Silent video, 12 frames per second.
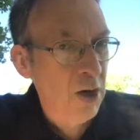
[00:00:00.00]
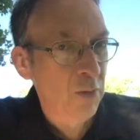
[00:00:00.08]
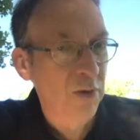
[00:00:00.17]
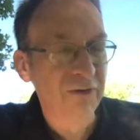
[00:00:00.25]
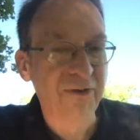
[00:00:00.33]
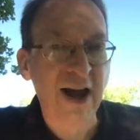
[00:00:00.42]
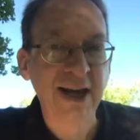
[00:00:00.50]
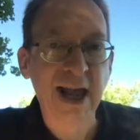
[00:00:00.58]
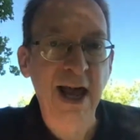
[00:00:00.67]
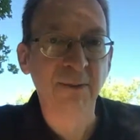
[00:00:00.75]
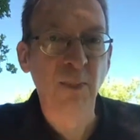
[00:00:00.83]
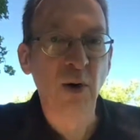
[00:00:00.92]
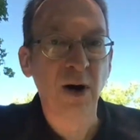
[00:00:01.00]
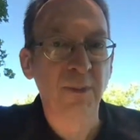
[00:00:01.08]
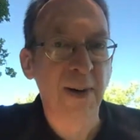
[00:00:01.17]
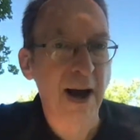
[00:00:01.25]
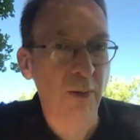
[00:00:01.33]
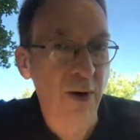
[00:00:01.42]
We'll find out more
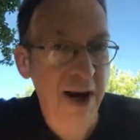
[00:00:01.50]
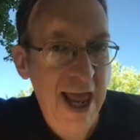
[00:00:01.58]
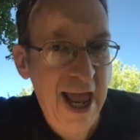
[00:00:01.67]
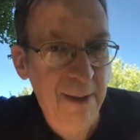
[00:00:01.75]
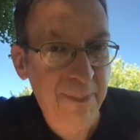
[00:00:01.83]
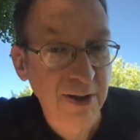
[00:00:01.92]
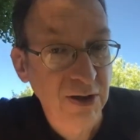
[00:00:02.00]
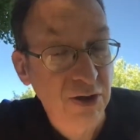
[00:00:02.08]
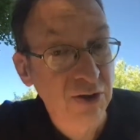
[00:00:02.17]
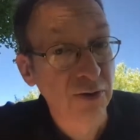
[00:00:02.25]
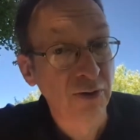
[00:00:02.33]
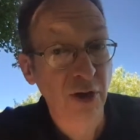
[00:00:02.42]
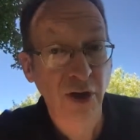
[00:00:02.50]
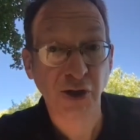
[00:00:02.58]
about what happens to